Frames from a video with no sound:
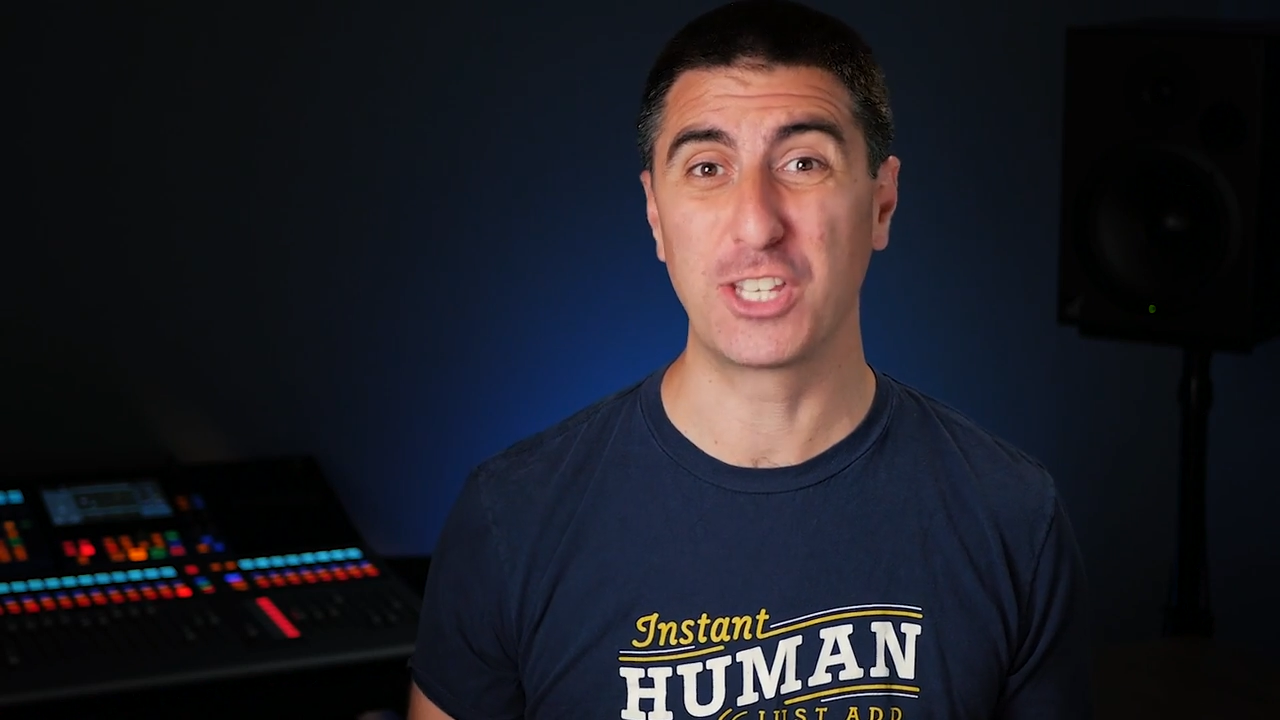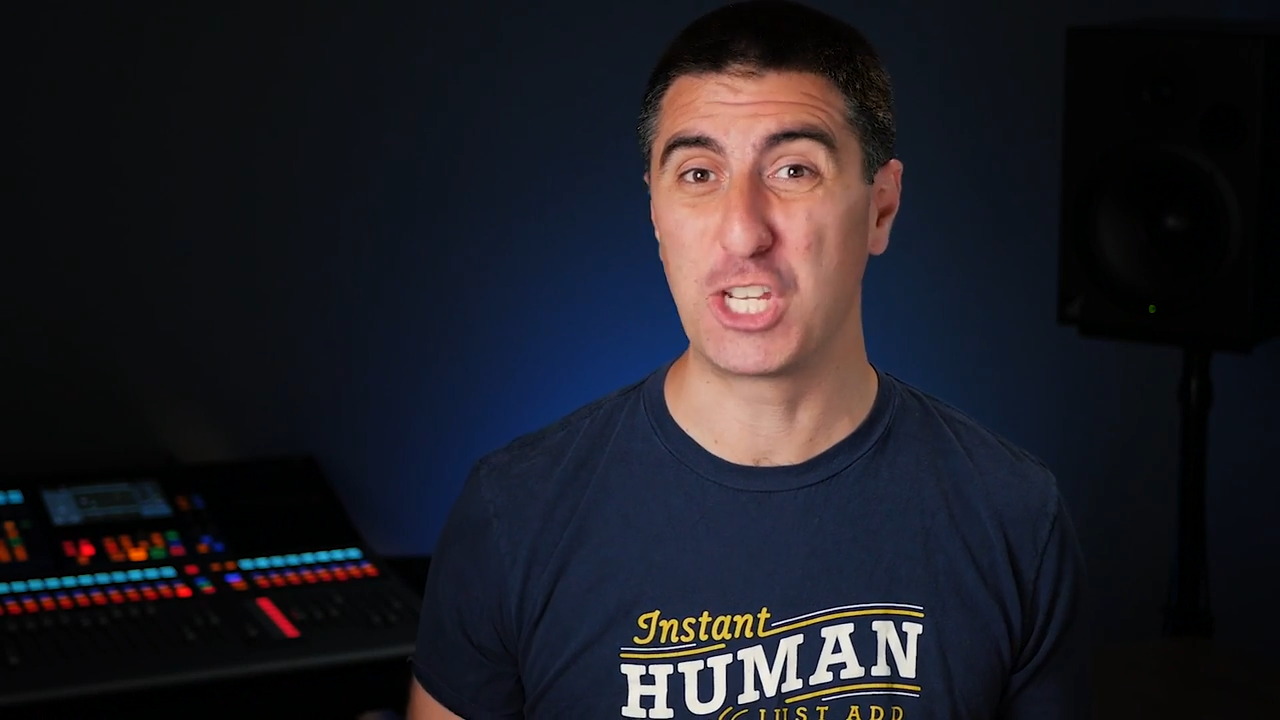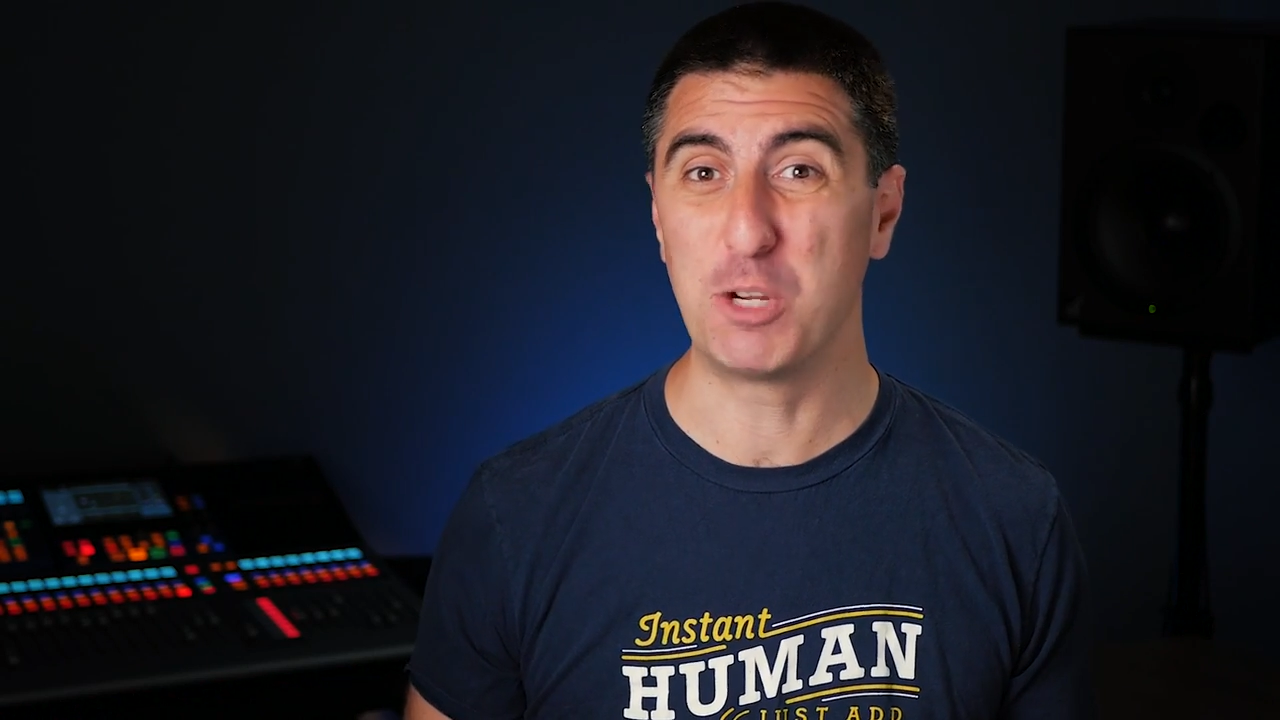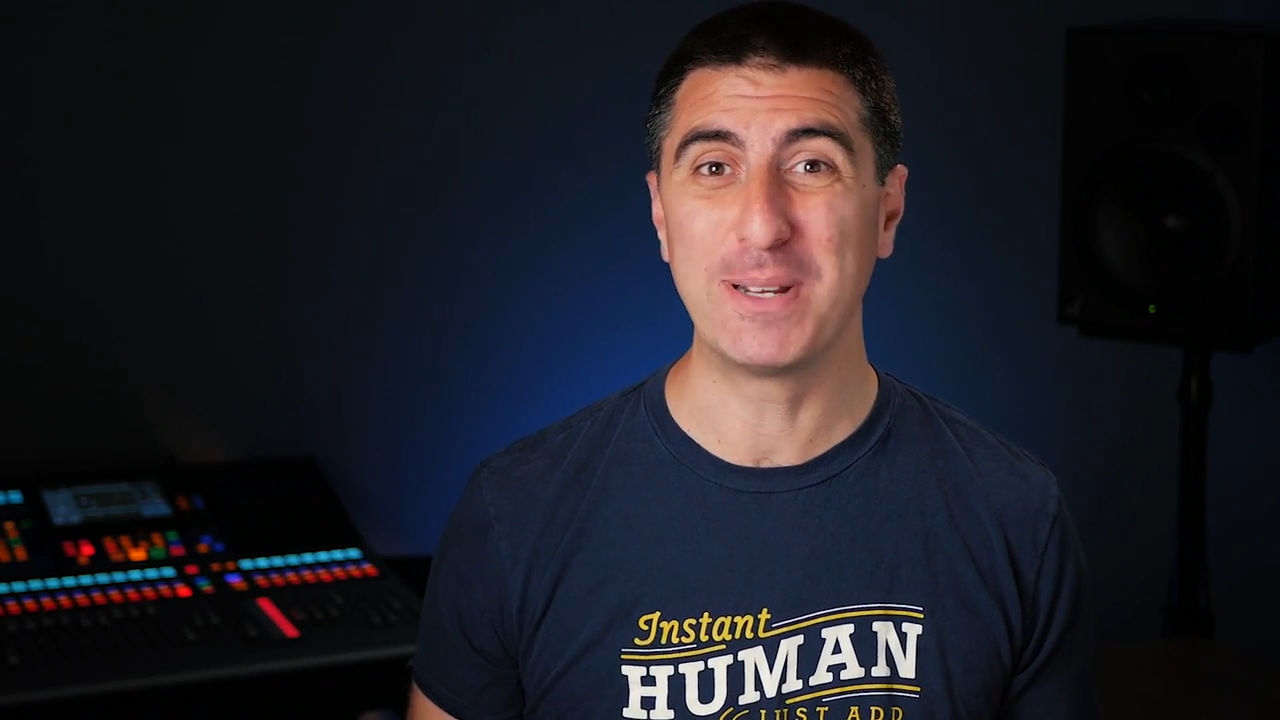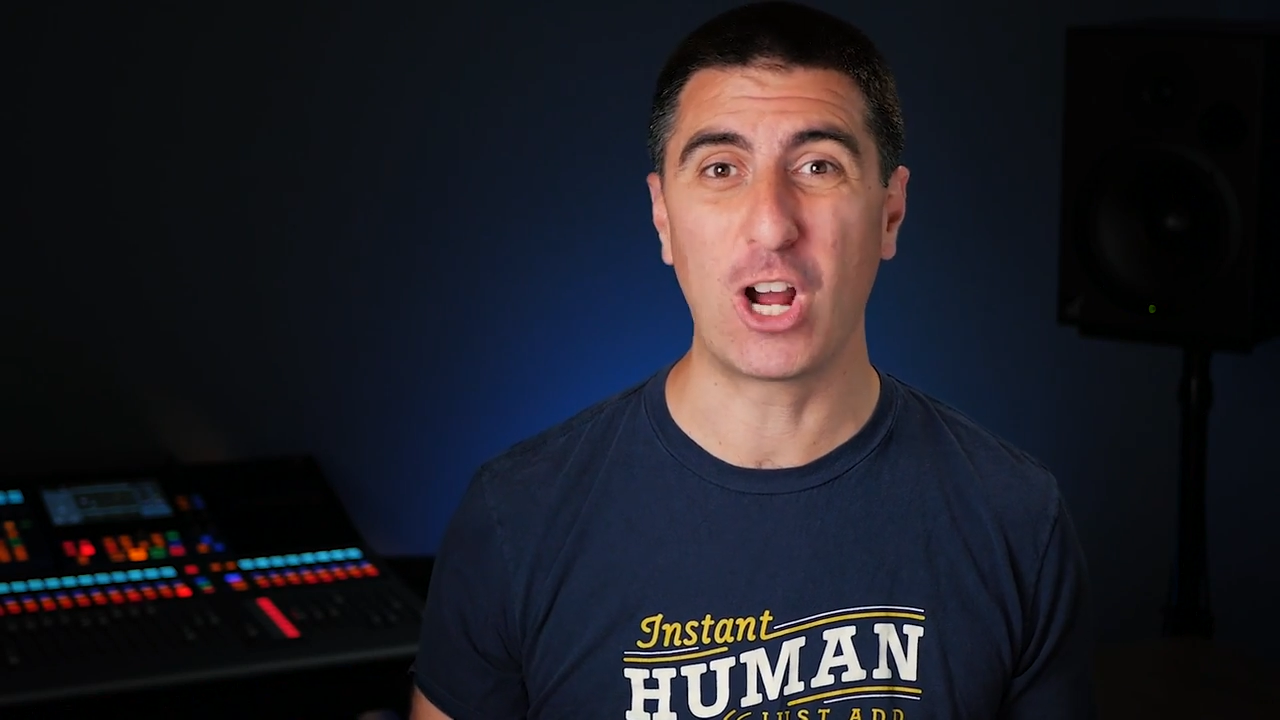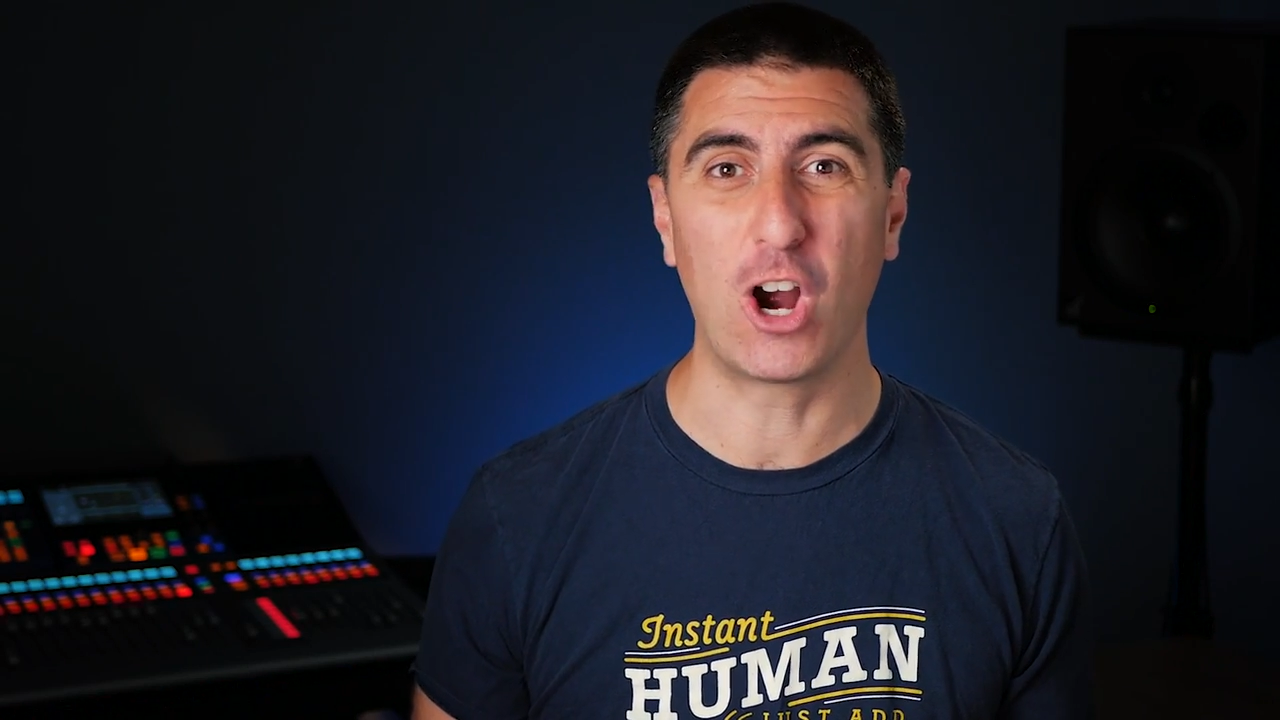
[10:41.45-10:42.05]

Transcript: the human